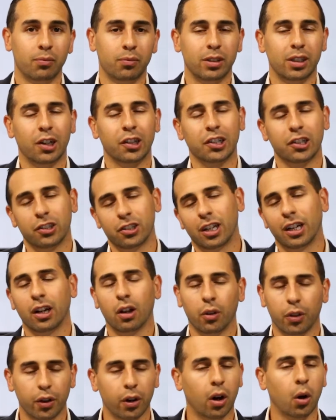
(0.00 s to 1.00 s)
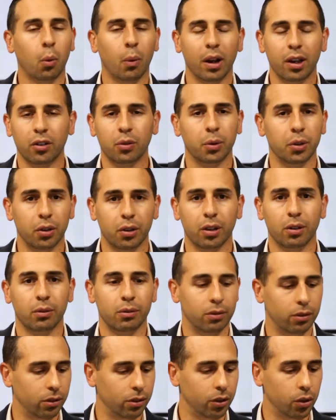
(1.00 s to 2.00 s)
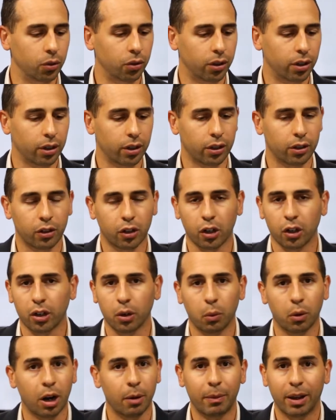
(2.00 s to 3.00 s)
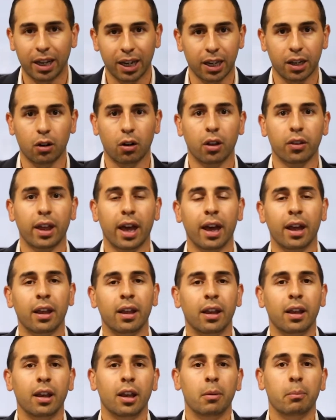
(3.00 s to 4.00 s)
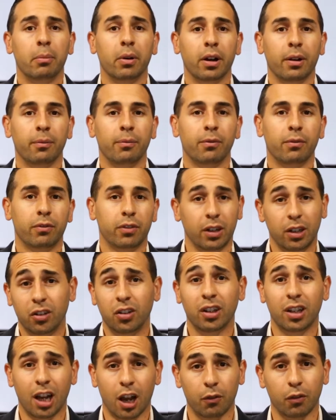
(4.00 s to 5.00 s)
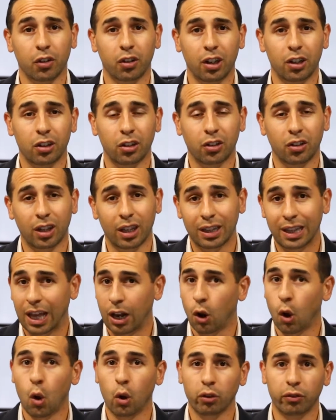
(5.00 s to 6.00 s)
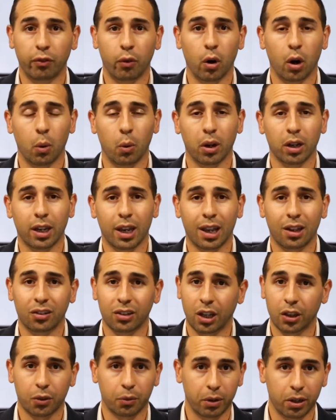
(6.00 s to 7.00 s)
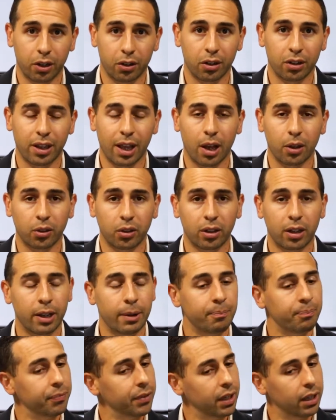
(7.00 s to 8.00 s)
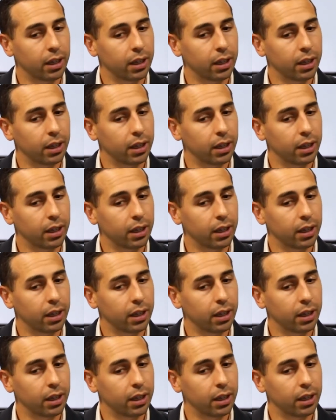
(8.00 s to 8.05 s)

Now, again, I know there are ways where you can use their current one. I'm not going to get into all that. But for easy conversation's sake, that old 401k, it's got $300,000 in it.